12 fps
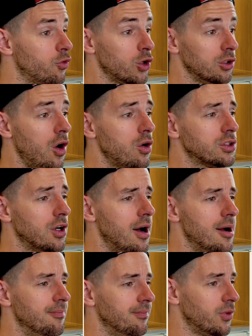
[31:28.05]
for a long
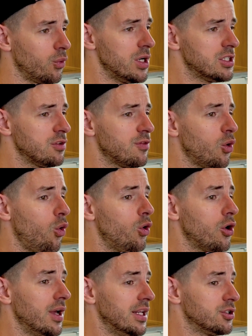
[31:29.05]
time, the rest of the
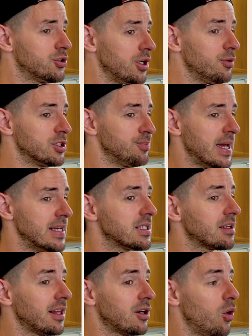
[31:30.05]
auto industry was
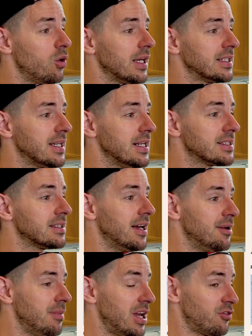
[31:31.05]
basically calling Tesla
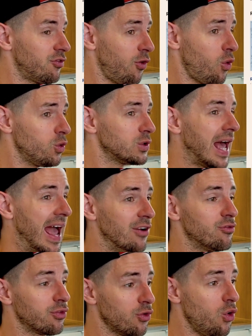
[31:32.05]
and me fools
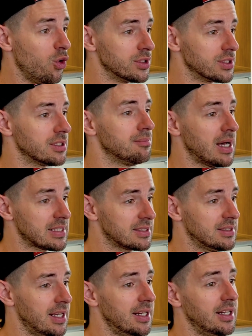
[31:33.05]
and frauds,
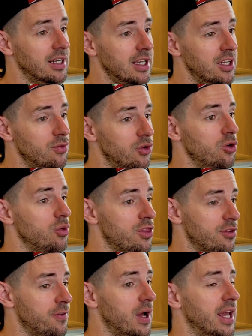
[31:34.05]
Musk said in an interview
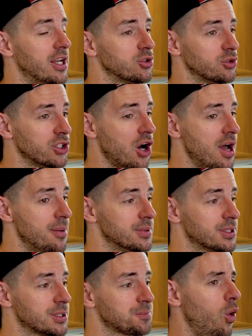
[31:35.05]
with the Financial
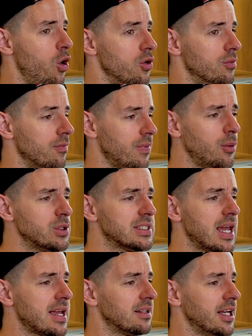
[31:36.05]
Times. Quote, they were
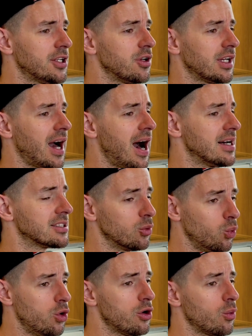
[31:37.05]
saying electric cars
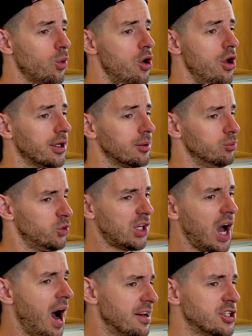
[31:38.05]
wouldn't work, you
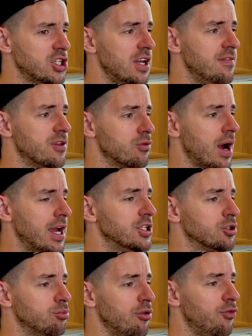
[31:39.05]
can't achieve the
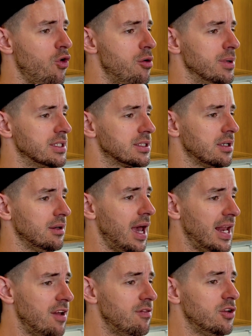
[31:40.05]
range and performance,
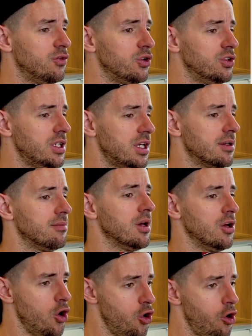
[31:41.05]
and even if you did,
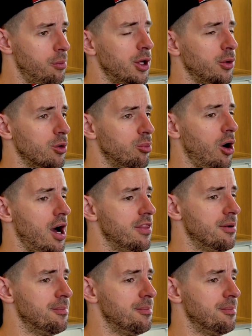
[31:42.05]
nobody would buy